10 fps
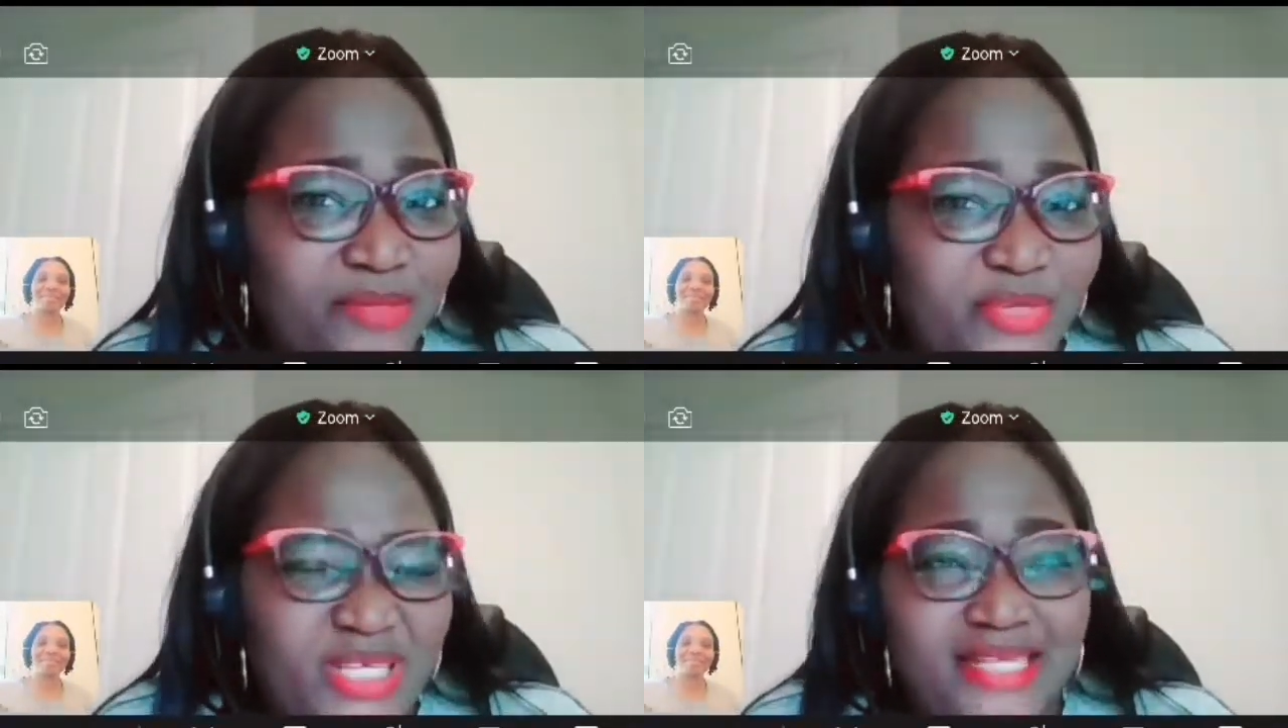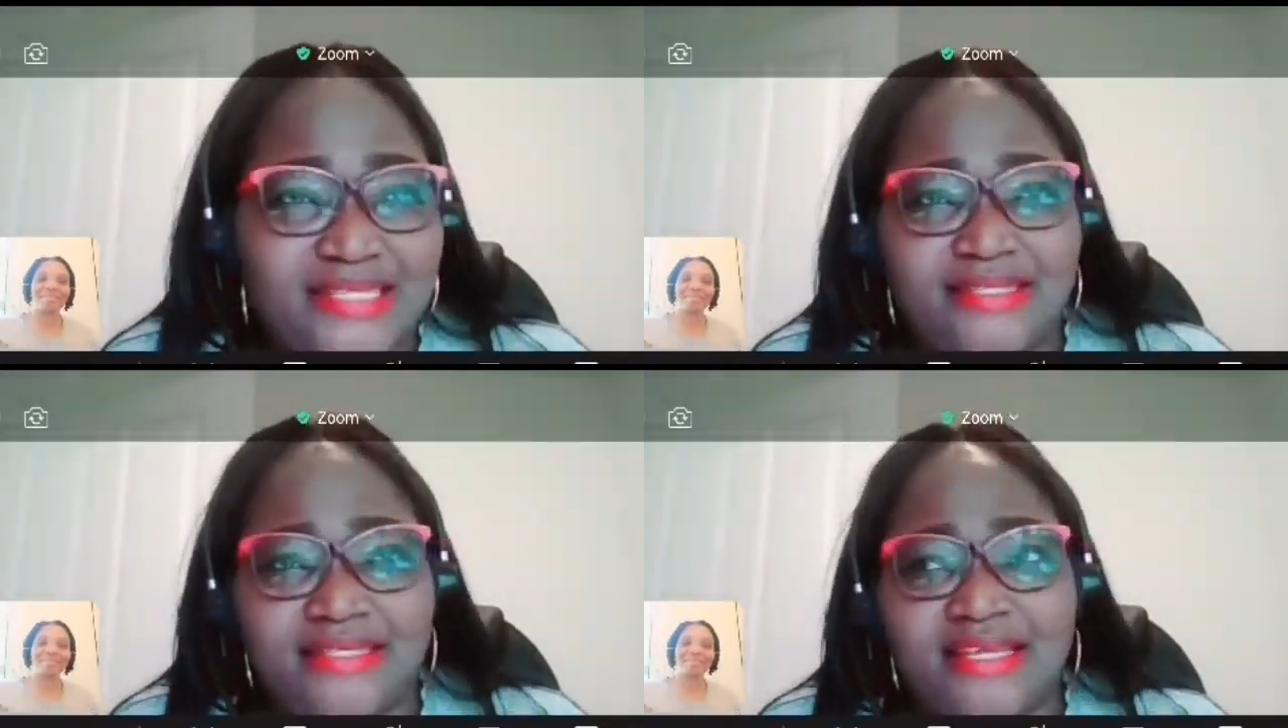and the
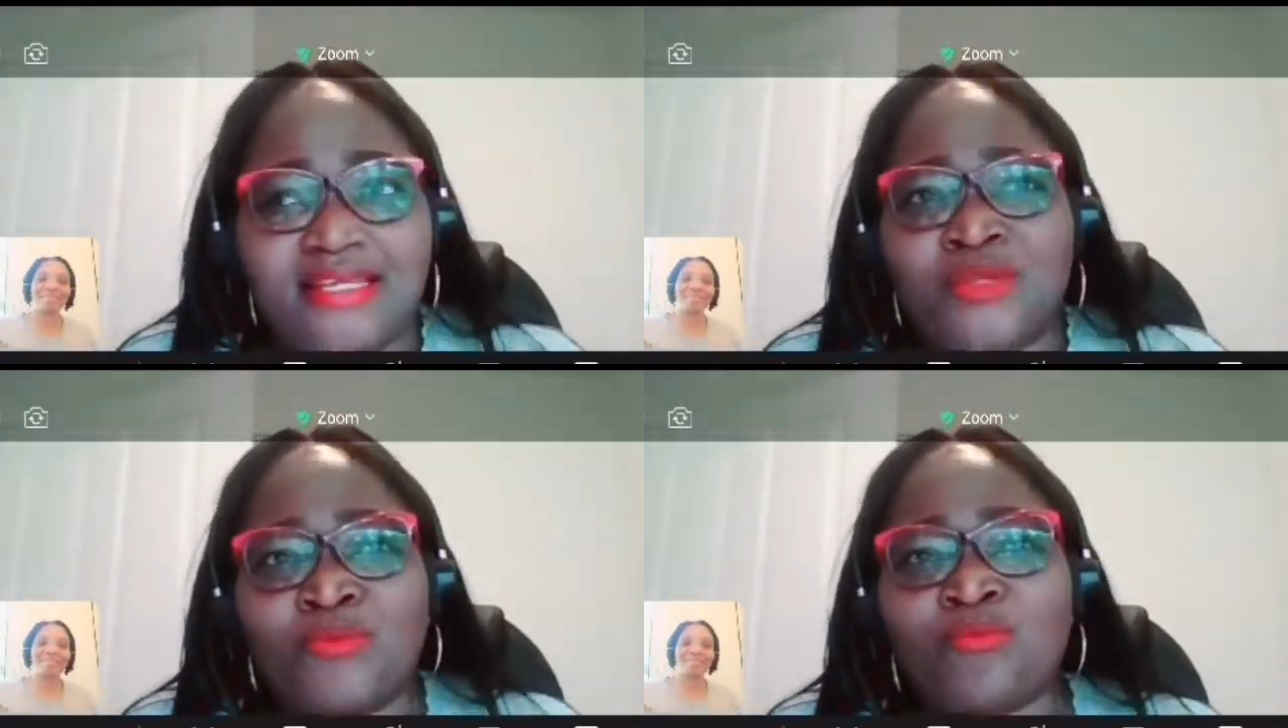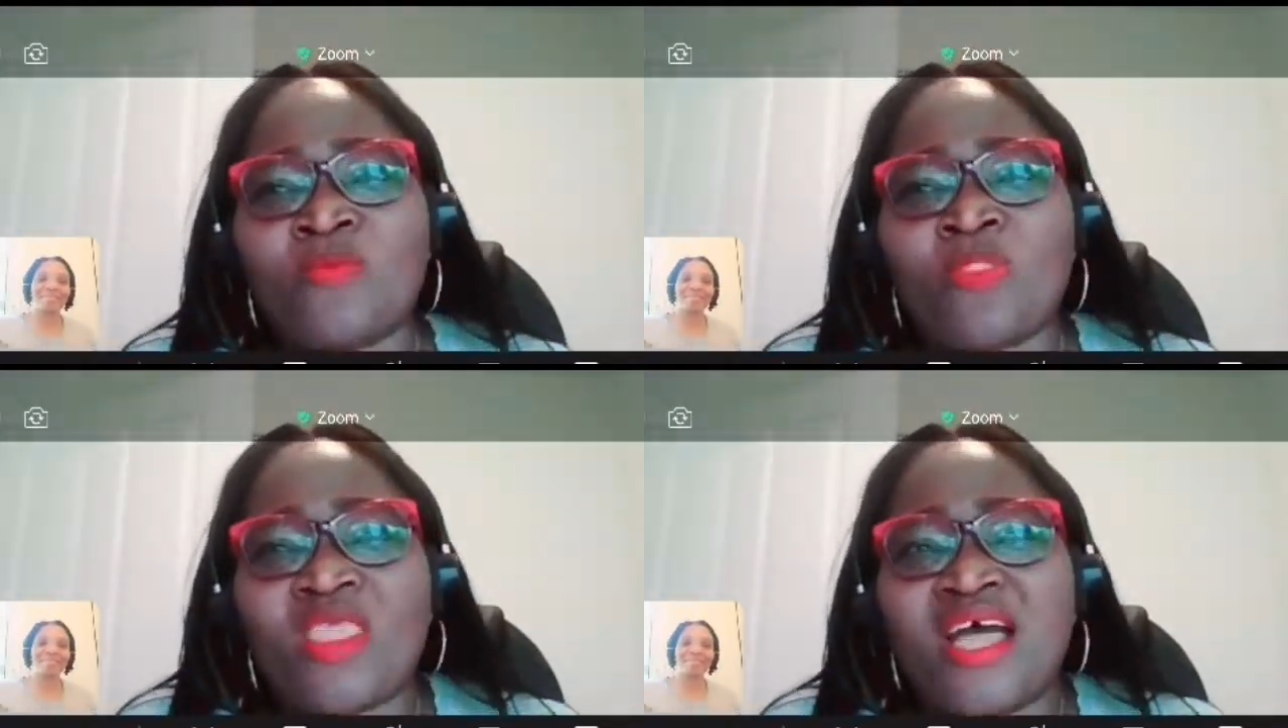patient is saying,
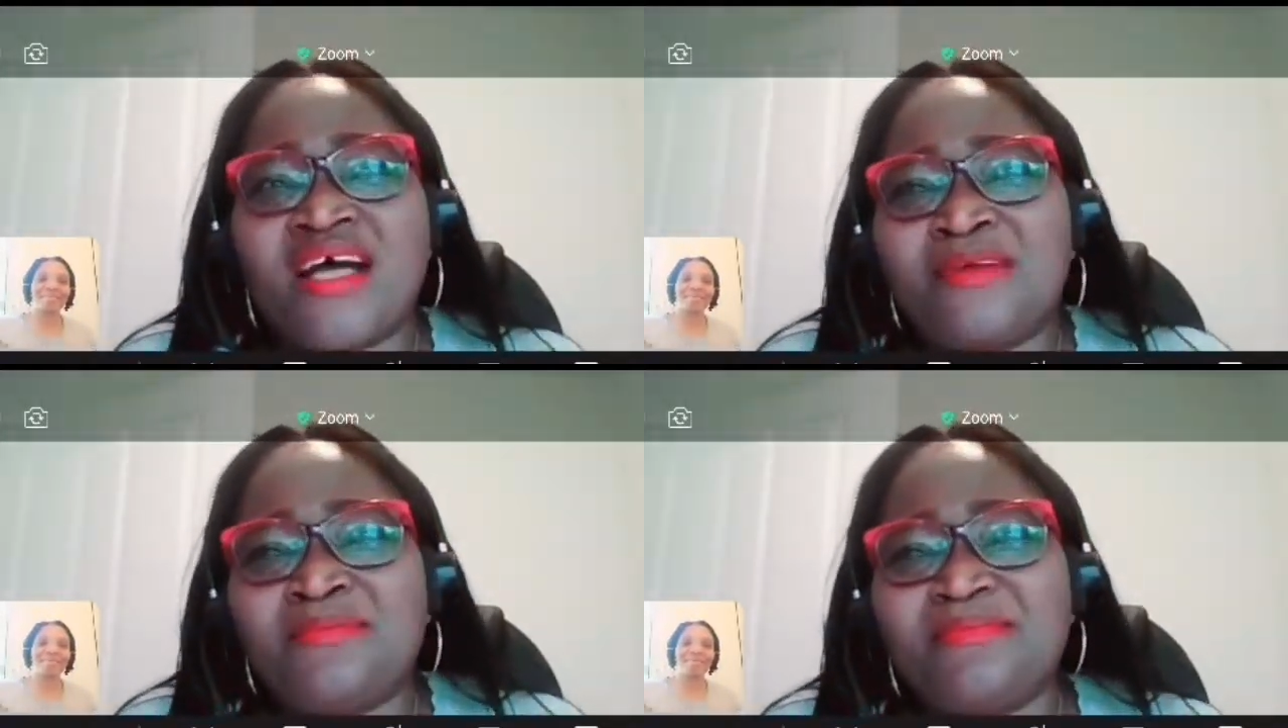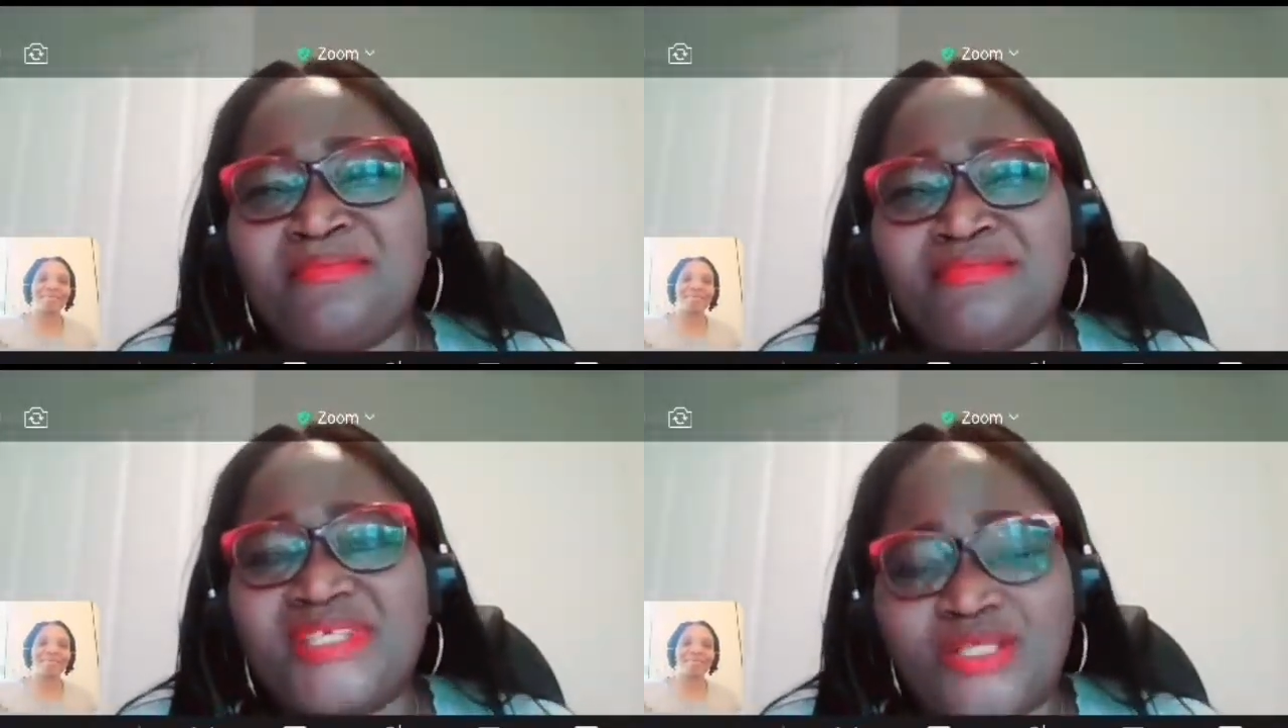
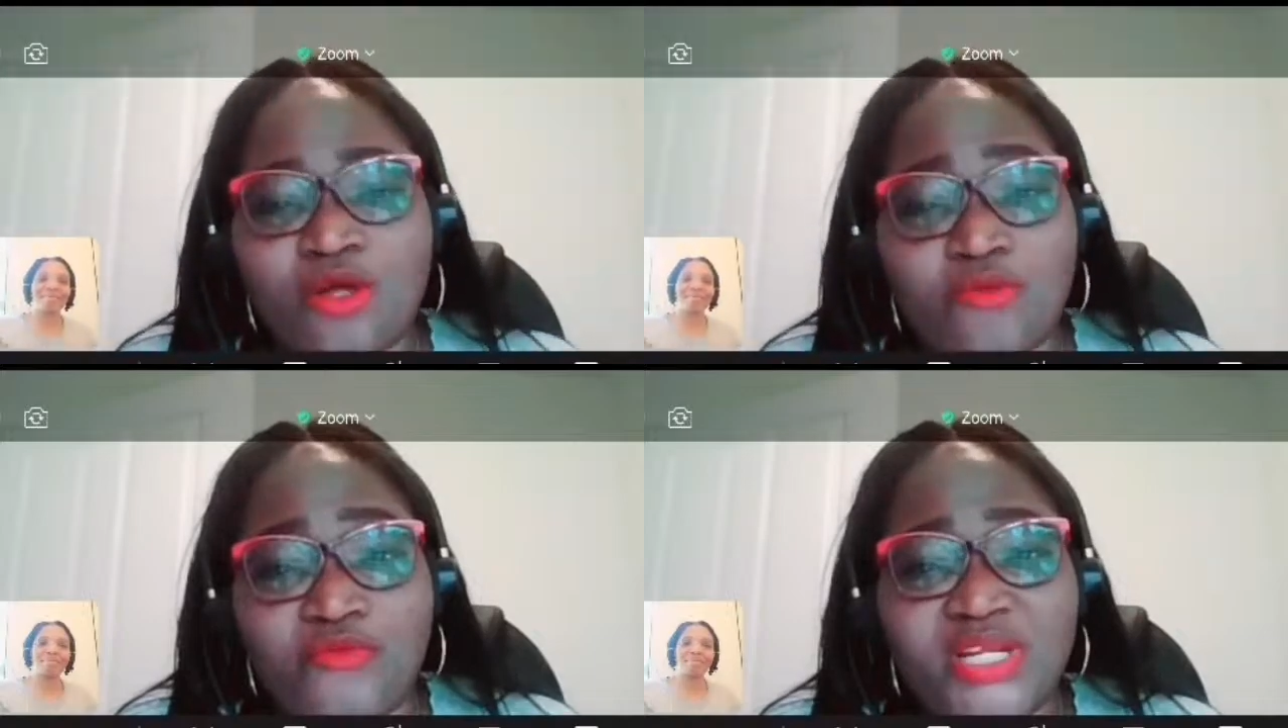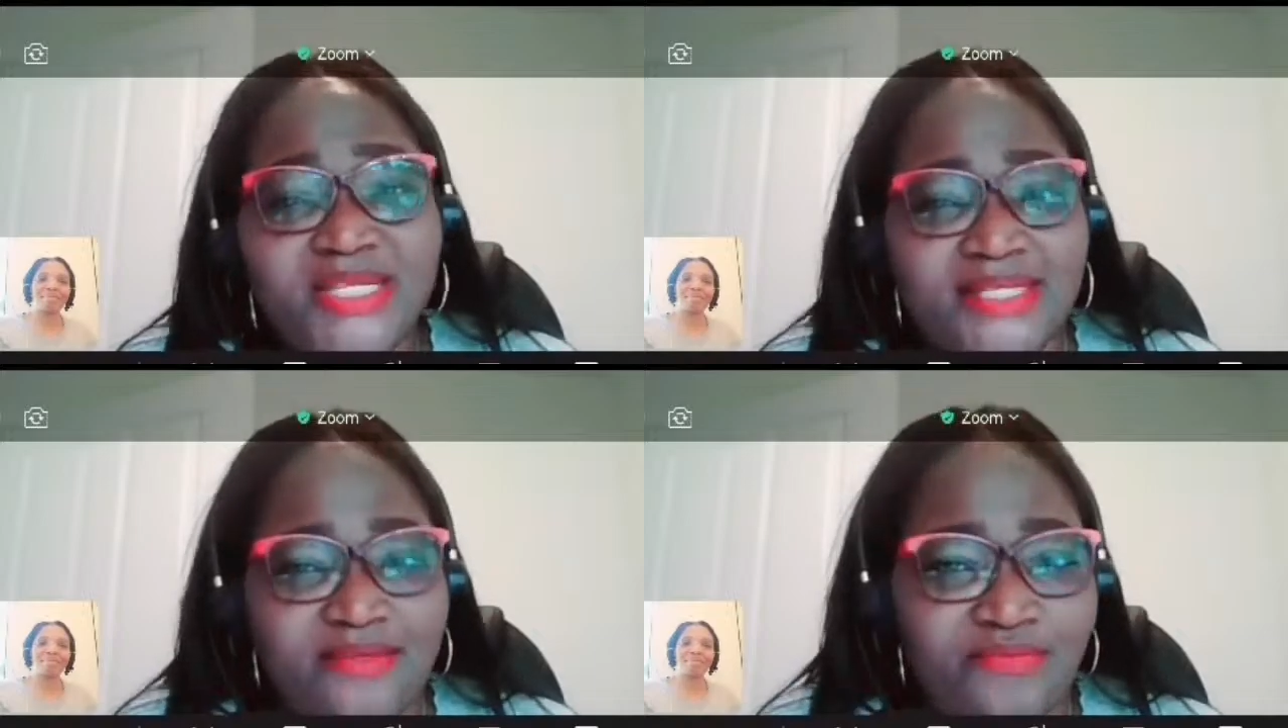it's not
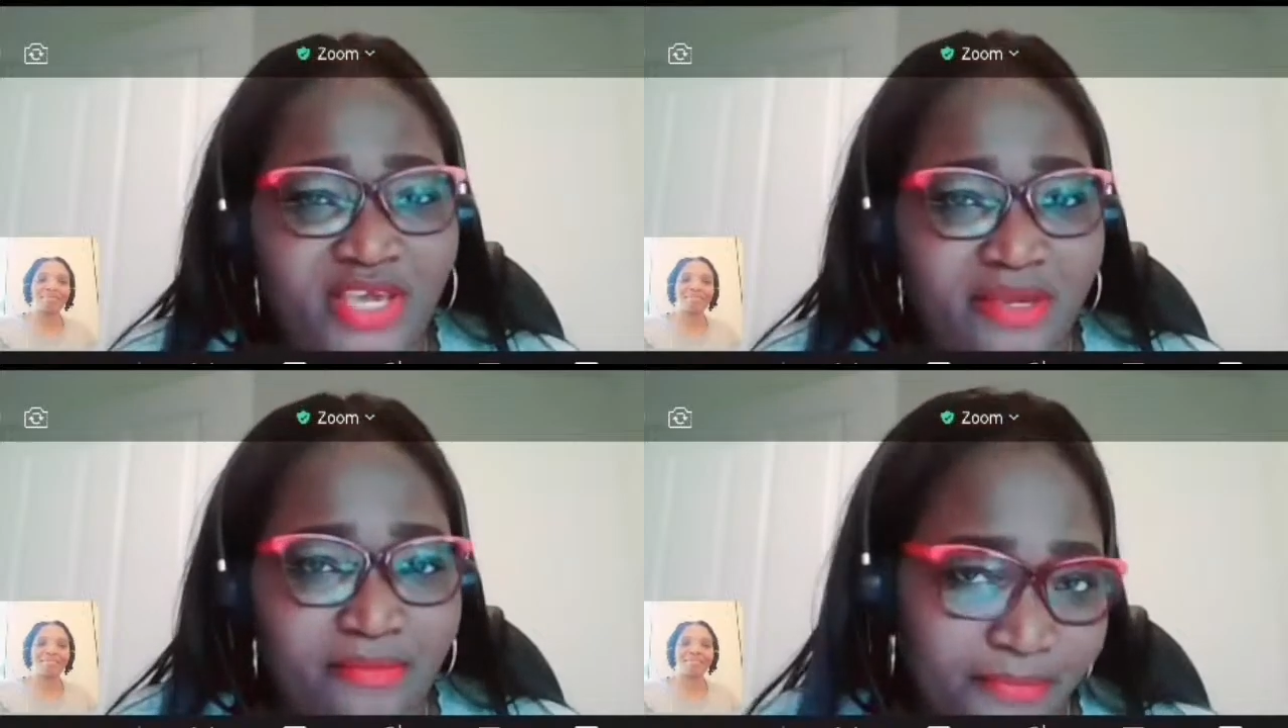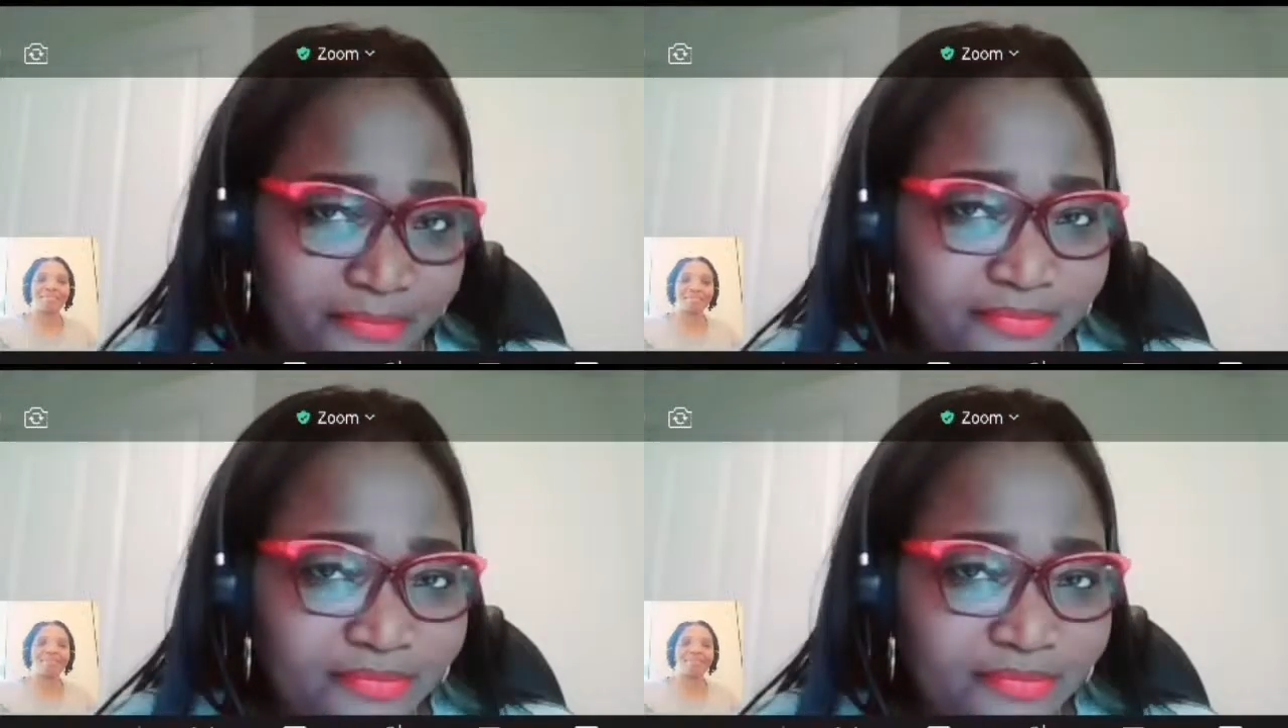really severe.